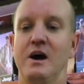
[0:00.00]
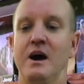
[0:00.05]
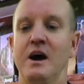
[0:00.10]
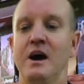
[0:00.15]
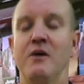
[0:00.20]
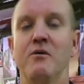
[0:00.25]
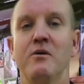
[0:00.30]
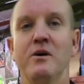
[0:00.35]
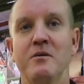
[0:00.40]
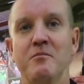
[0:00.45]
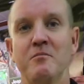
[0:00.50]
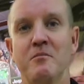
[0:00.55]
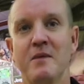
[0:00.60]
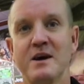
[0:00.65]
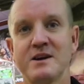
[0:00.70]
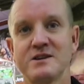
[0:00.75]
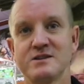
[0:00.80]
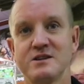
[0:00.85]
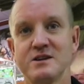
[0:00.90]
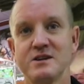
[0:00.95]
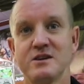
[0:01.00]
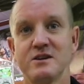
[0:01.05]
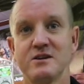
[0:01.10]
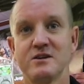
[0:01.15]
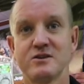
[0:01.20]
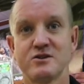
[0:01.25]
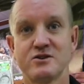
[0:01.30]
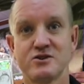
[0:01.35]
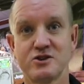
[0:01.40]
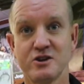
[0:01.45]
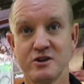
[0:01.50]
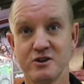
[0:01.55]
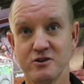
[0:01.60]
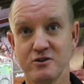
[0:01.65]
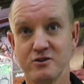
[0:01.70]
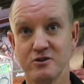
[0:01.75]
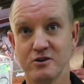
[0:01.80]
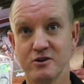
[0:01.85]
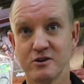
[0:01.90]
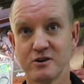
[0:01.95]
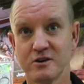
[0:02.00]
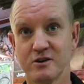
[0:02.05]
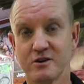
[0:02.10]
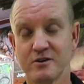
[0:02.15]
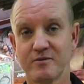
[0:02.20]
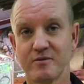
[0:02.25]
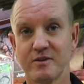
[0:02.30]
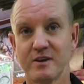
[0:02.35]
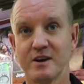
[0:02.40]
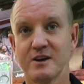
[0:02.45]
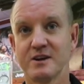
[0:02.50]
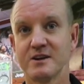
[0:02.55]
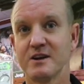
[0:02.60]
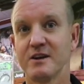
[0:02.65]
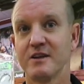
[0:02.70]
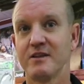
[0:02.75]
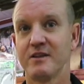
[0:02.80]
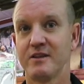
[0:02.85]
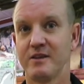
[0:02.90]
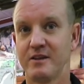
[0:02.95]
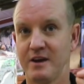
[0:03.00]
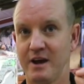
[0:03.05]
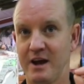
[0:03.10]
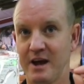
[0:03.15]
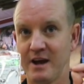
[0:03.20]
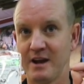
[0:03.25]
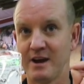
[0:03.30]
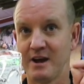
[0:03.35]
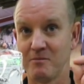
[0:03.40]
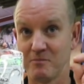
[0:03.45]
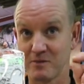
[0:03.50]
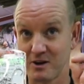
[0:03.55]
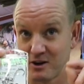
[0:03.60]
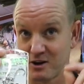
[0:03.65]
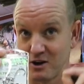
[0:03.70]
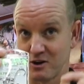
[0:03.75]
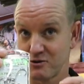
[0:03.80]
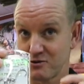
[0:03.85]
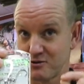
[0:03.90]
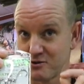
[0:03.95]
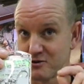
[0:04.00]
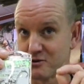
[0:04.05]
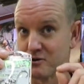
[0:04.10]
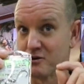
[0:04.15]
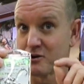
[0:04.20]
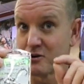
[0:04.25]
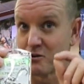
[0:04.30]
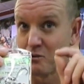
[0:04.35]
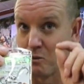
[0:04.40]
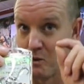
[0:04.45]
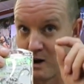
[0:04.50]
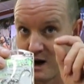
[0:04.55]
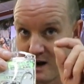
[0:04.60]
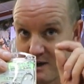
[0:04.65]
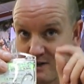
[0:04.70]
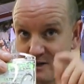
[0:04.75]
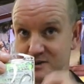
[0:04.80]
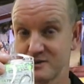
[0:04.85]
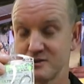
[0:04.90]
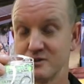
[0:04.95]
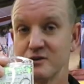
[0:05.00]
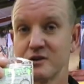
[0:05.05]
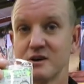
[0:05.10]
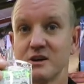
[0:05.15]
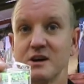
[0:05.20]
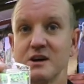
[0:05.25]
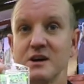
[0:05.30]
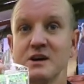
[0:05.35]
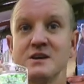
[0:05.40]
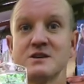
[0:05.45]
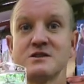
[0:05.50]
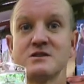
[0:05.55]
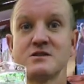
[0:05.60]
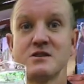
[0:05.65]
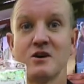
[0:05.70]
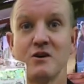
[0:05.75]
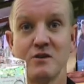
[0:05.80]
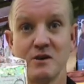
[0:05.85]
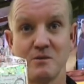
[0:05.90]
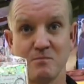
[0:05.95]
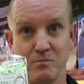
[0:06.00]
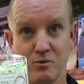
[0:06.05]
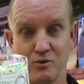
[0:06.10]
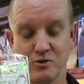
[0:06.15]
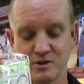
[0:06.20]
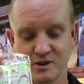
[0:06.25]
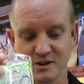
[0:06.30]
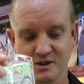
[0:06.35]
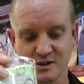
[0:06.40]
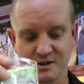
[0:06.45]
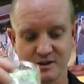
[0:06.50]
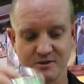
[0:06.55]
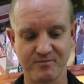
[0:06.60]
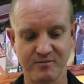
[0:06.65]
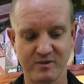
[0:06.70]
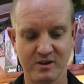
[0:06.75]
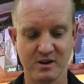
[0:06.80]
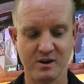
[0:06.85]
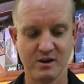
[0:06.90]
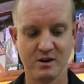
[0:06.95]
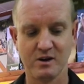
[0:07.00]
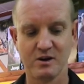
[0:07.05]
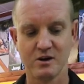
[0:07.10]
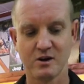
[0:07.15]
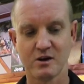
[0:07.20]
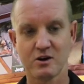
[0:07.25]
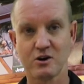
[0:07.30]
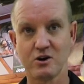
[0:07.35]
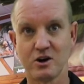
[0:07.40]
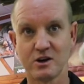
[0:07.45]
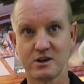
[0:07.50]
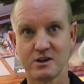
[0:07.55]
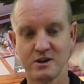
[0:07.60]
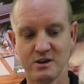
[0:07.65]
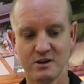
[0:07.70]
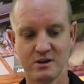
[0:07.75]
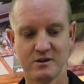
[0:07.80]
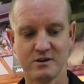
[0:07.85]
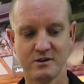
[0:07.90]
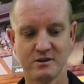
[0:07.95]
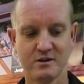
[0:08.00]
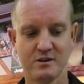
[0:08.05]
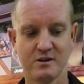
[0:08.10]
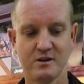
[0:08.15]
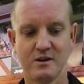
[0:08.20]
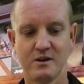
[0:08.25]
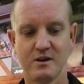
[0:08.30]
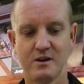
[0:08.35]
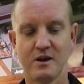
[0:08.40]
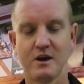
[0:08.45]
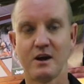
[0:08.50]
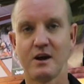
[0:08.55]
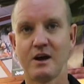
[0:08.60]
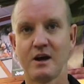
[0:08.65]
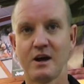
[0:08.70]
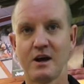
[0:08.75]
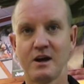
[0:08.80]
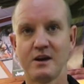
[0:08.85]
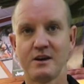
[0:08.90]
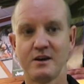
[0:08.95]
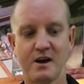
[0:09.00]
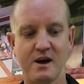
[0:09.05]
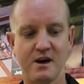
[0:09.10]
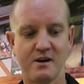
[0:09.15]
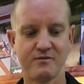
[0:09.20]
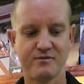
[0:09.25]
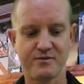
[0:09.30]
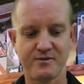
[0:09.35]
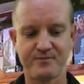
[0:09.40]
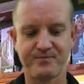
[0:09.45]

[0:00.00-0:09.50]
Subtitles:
Our mustard chino hook, and I'm going to go through the hook, why this hook is so important. Cotton and knife.